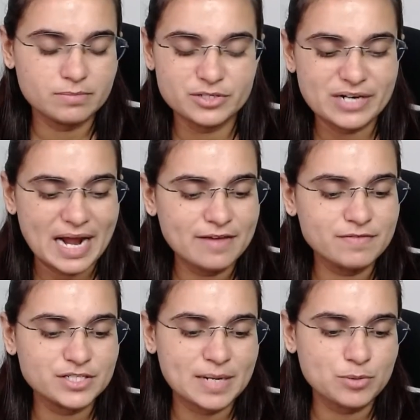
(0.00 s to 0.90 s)
drive
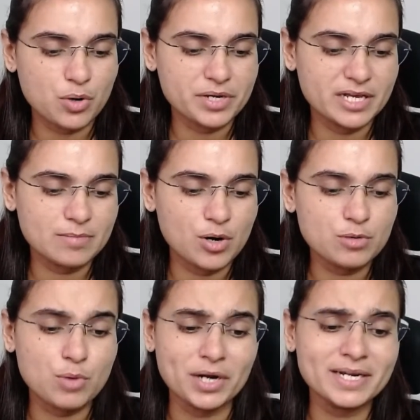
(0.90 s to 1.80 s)
which I'm talking about?
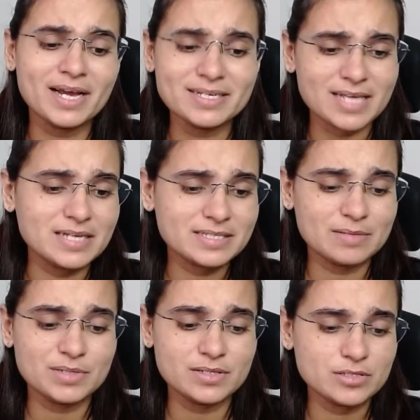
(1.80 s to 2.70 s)
Monica is asking
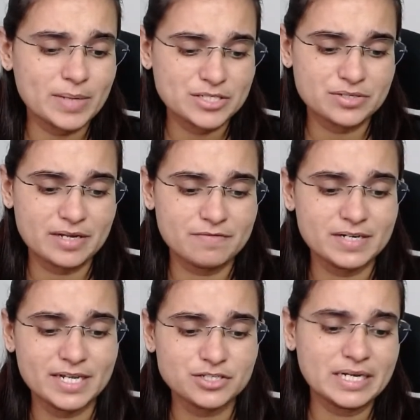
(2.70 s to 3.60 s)
me this question every
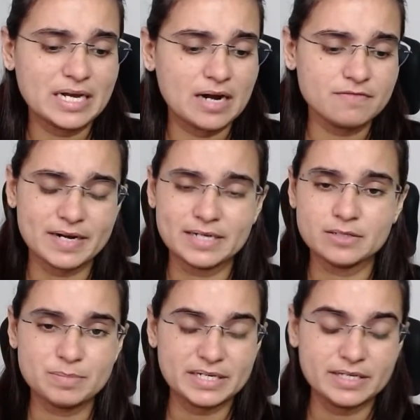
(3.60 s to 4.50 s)
day. She can't find the
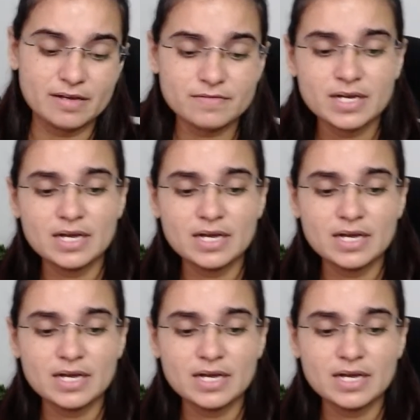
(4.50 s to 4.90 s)
PDF.